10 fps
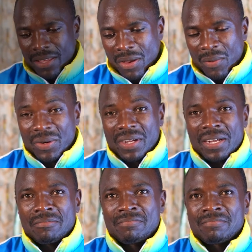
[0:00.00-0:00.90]
You're
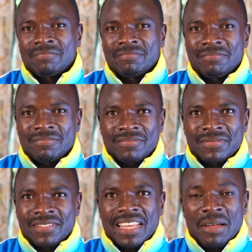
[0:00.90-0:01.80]
welcome.
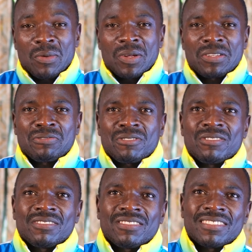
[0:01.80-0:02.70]
I'm grateful
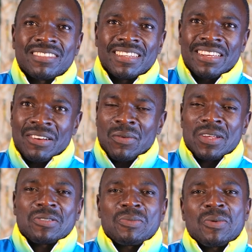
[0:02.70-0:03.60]

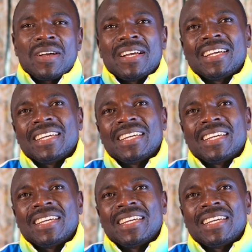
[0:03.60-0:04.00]
once more